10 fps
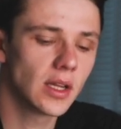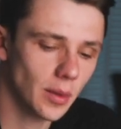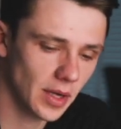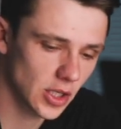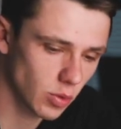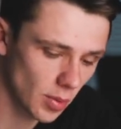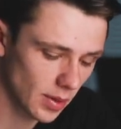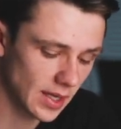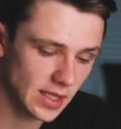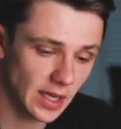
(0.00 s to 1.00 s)
then we can swap,
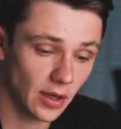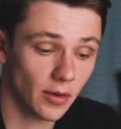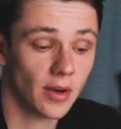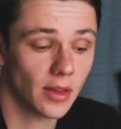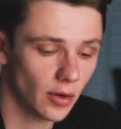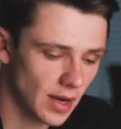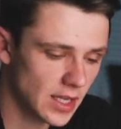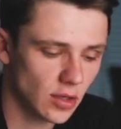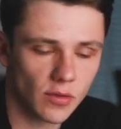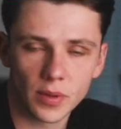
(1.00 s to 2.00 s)
let's say, the
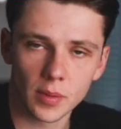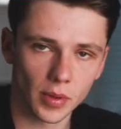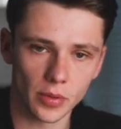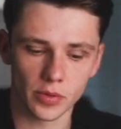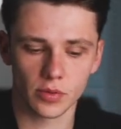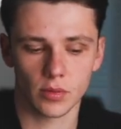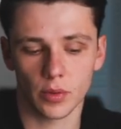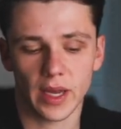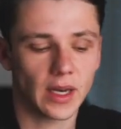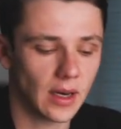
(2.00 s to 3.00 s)
Greens over with the Blues,
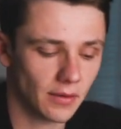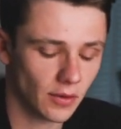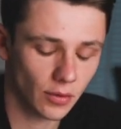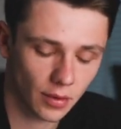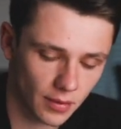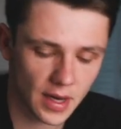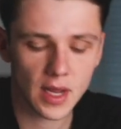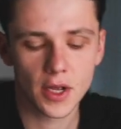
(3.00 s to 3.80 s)
okay, and then after another 3,